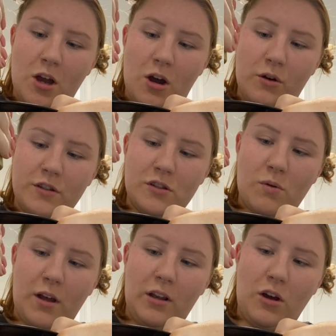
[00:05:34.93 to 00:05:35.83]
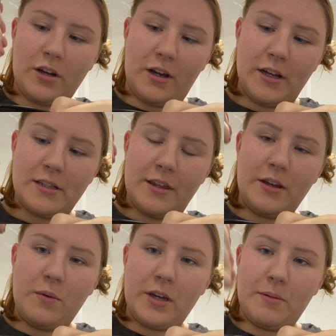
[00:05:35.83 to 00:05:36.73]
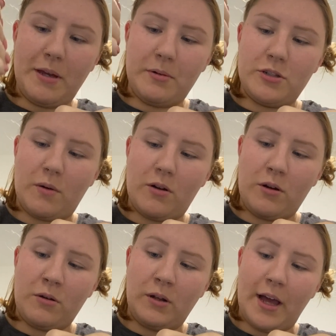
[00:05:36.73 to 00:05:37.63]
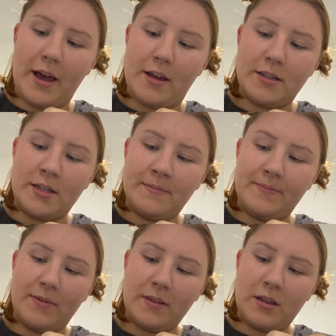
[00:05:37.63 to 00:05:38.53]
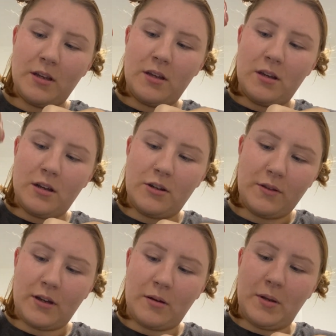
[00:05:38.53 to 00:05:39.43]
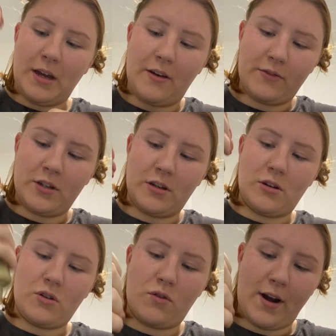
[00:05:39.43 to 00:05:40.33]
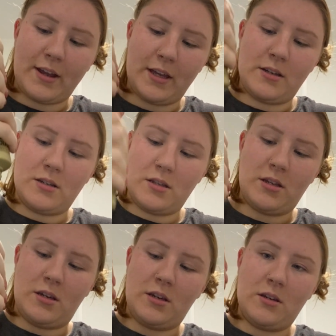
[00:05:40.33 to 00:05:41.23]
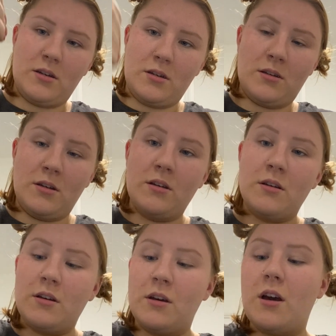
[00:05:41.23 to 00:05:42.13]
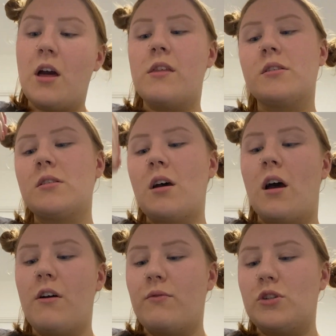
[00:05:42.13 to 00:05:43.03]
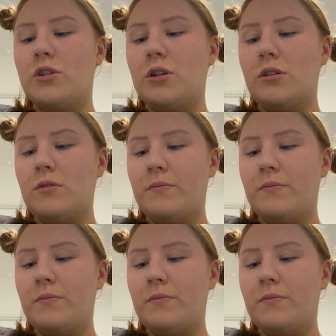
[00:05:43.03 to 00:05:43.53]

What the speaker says: Oh, this is quite a lot, guys. I think we're going to be able to do our whole head. I don't think I'm going to have to crack into the other stuff, which is good.